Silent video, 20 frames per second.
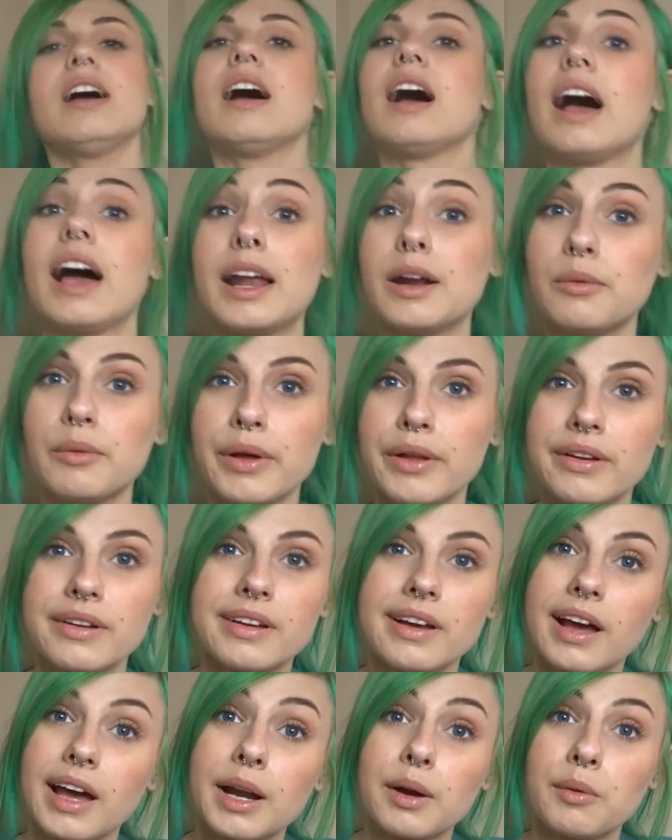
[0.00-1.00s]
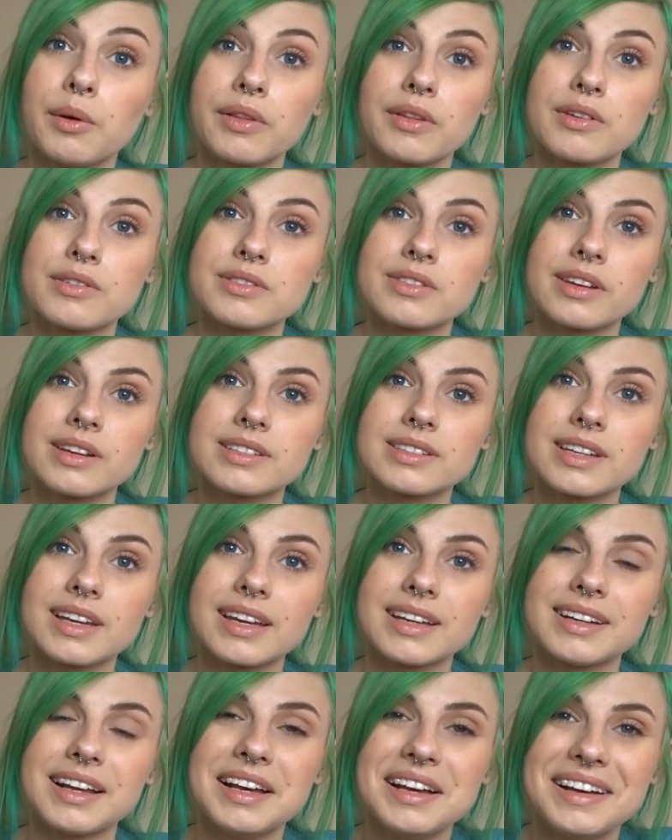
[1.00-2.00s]
I don't want those things
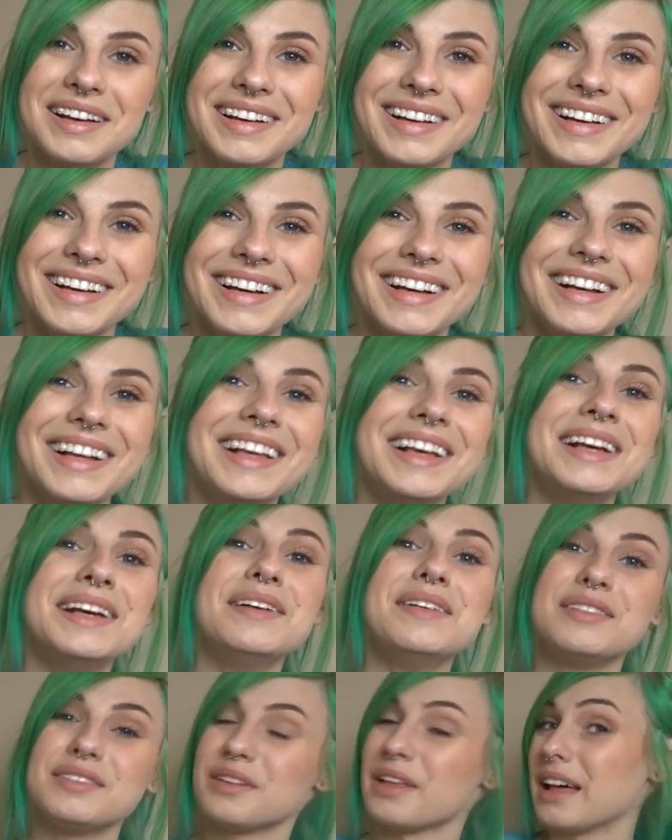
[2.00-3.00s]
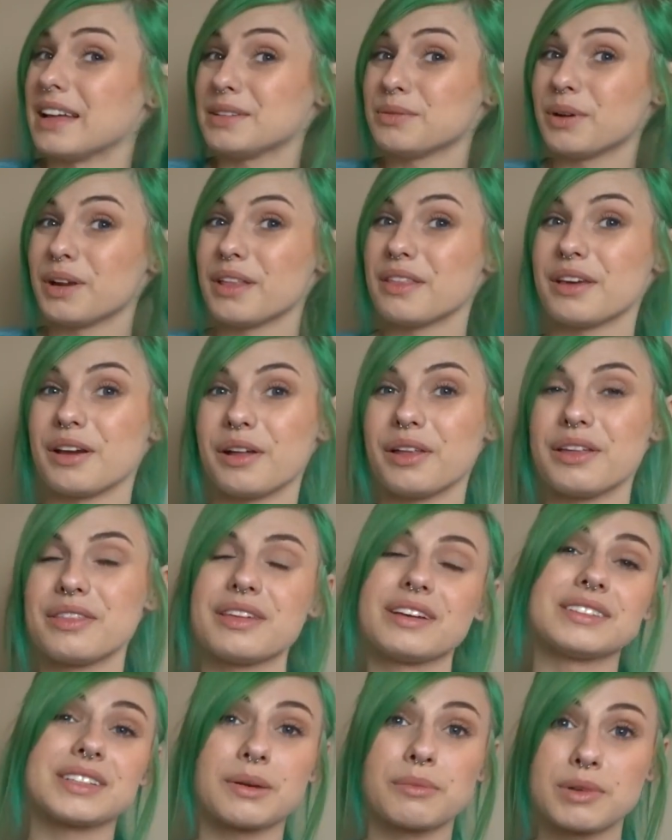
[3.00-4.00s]
again. So that's one of the only
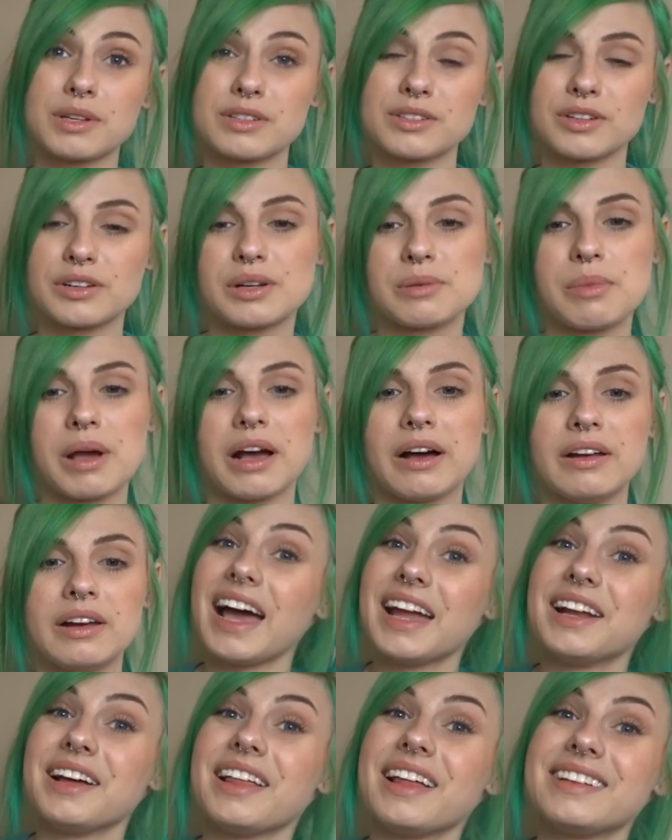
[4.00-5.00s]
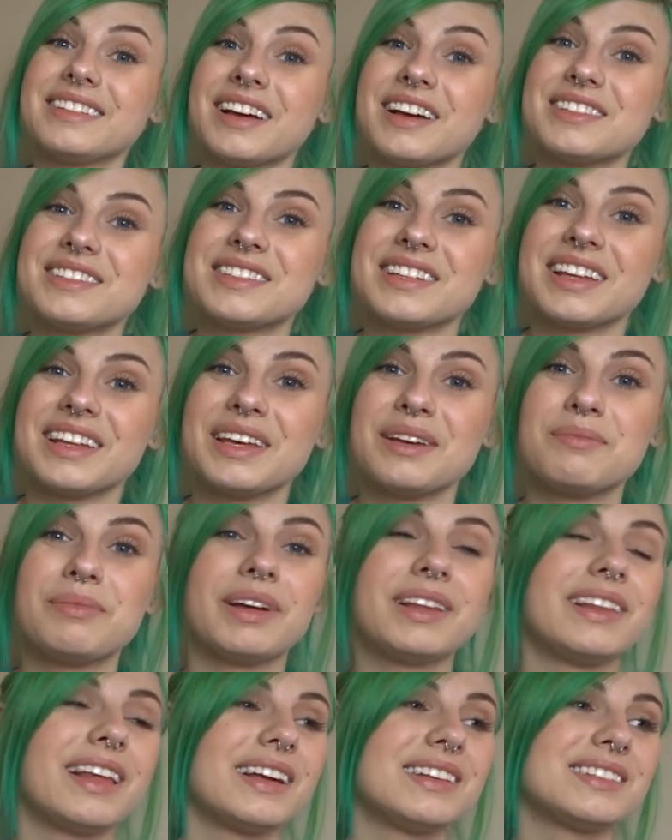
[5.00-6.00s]
things I'm concerned about. I know that sounds silly,
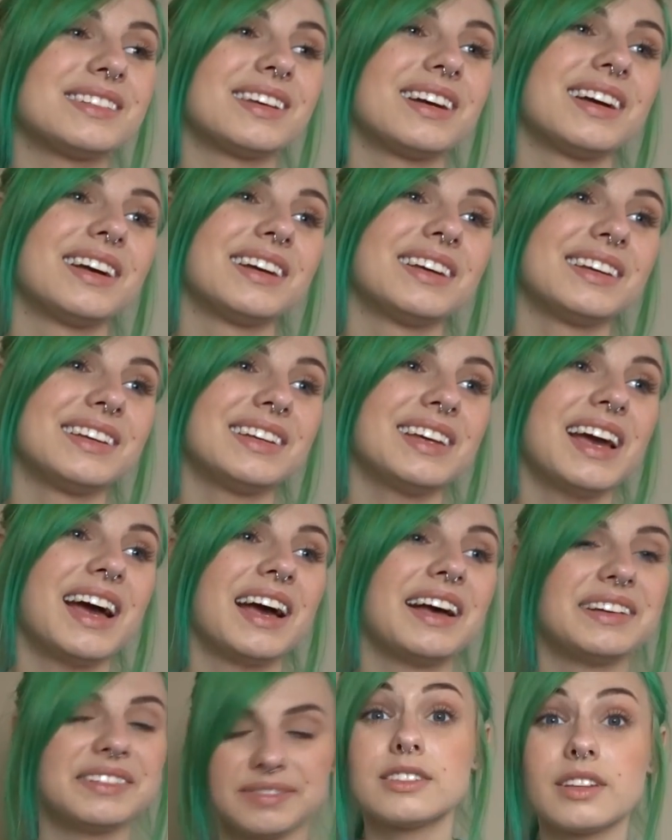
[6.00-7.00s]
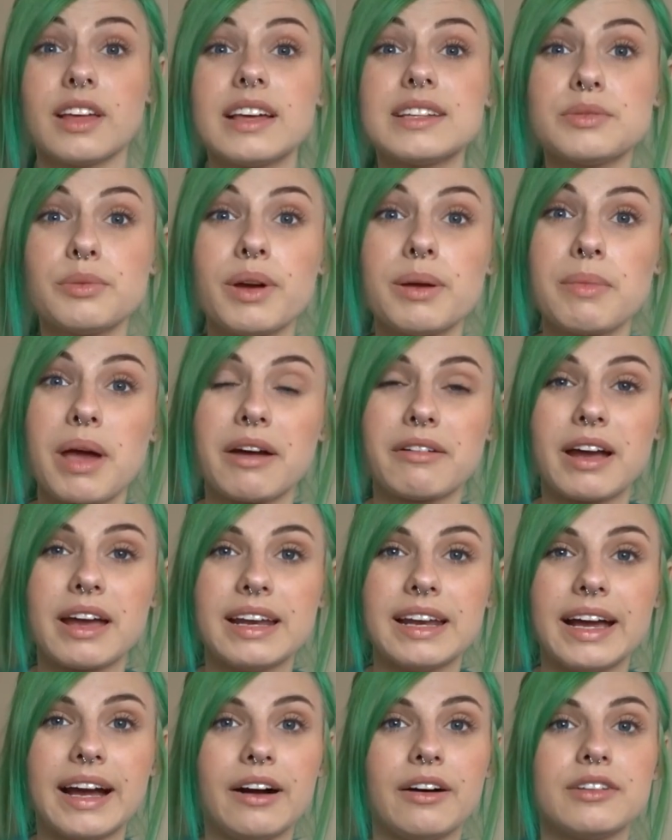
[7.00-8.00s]
but that's, yeah. So that's where I'm at right
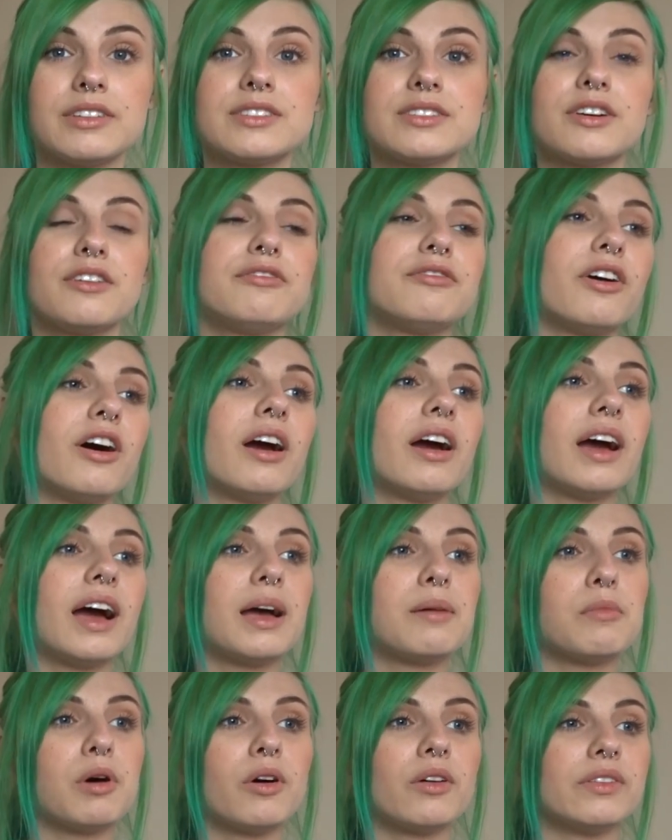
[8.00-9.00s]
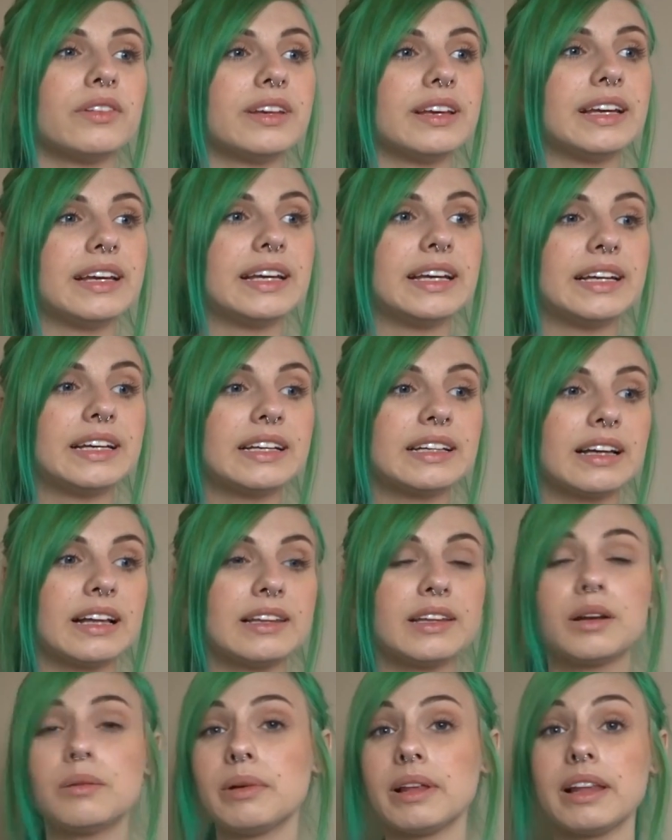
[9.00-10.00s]
now. So far, I'm only a
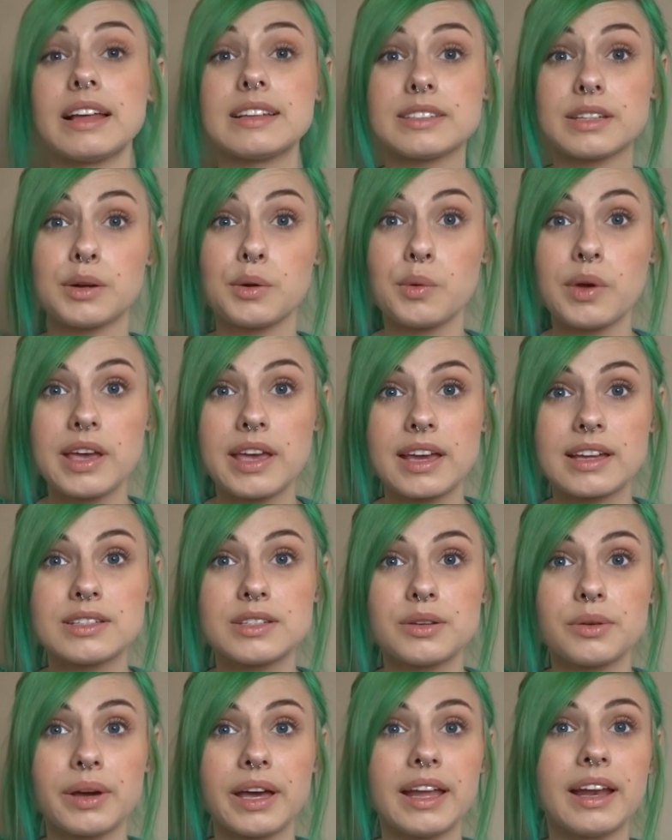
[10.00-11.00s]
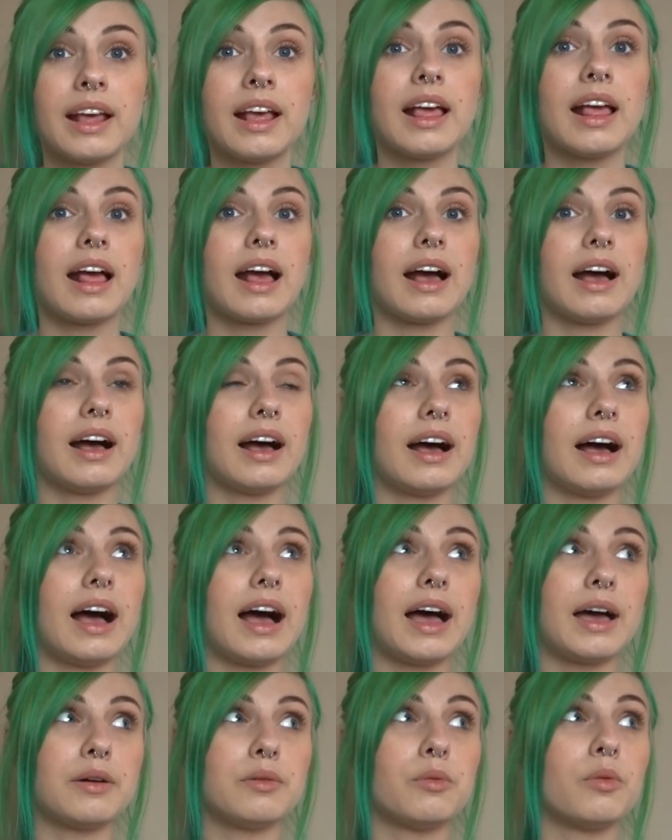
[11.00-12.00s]
little bit less than a week into it.
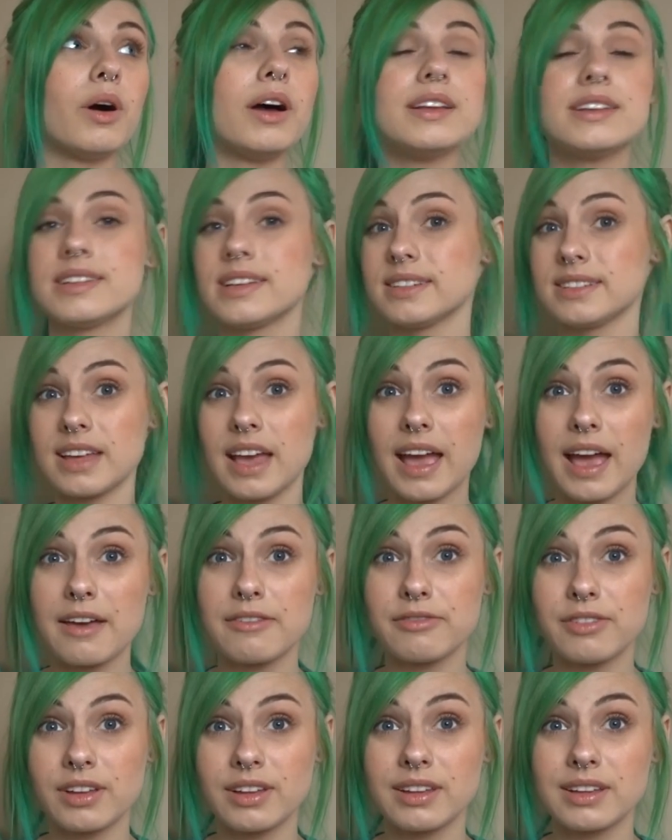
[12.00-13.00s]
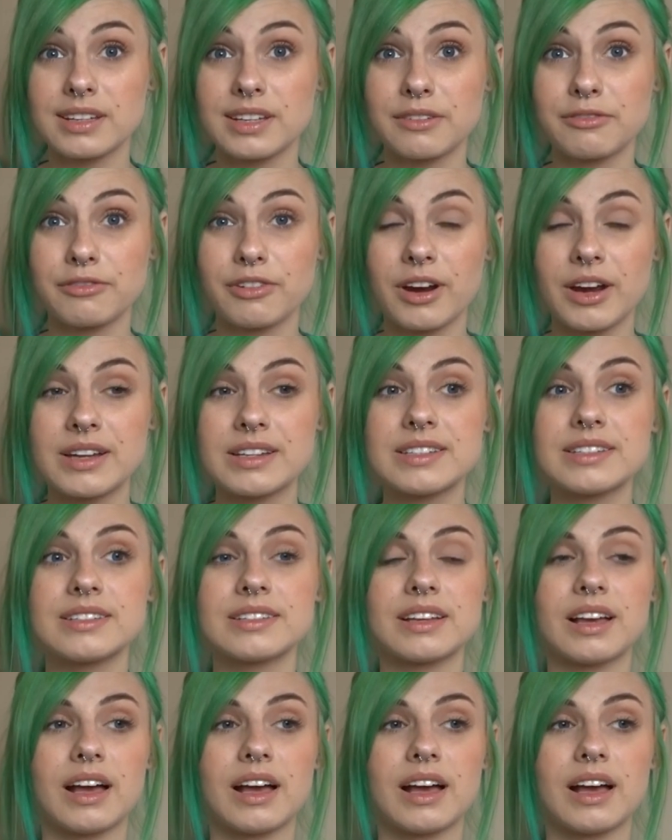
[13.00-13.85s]
I want to say I feel a difference.